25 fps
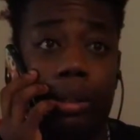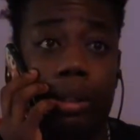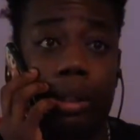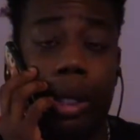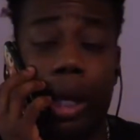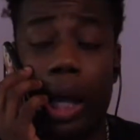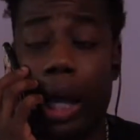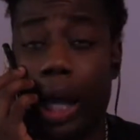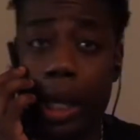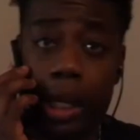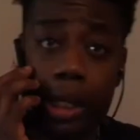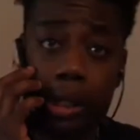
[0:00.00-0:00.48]

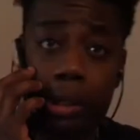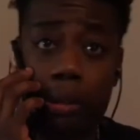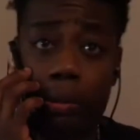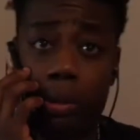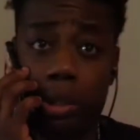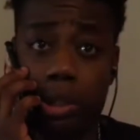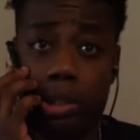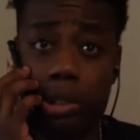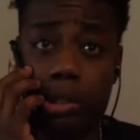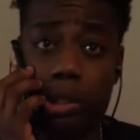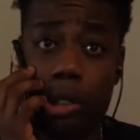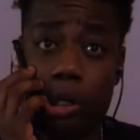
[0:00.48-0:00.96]
I ain't
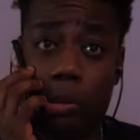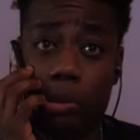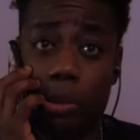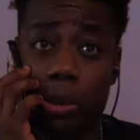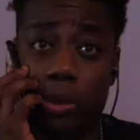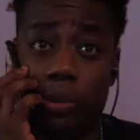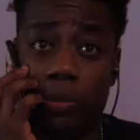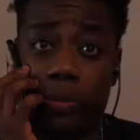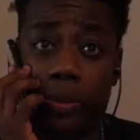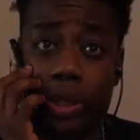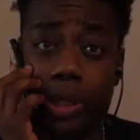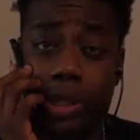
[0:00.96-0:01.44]
going to no
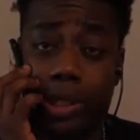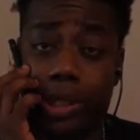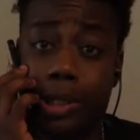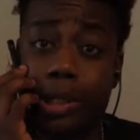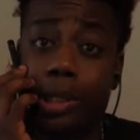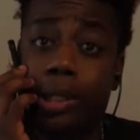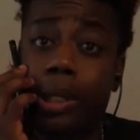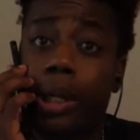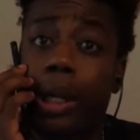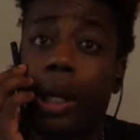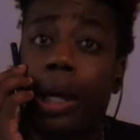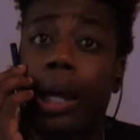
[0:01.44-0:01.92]
movies.
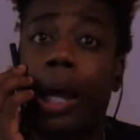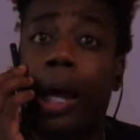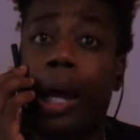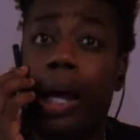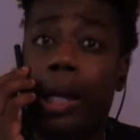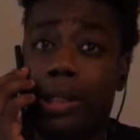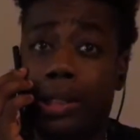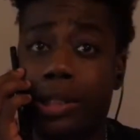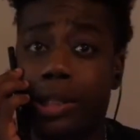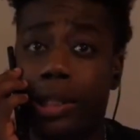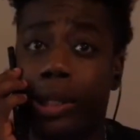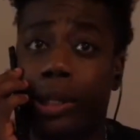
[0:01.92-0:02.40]
I
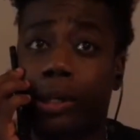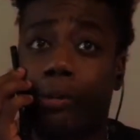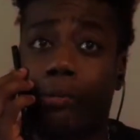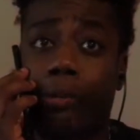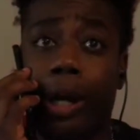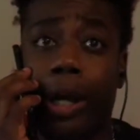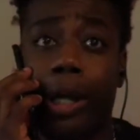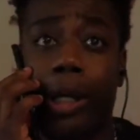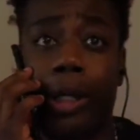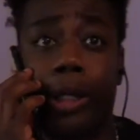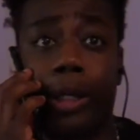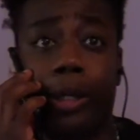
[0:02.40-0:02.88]
see it
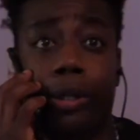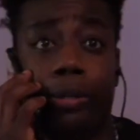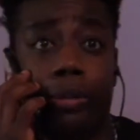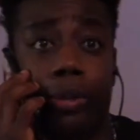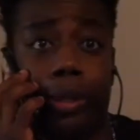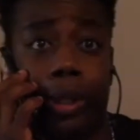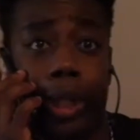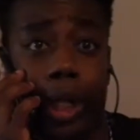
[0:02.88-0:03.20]
right here on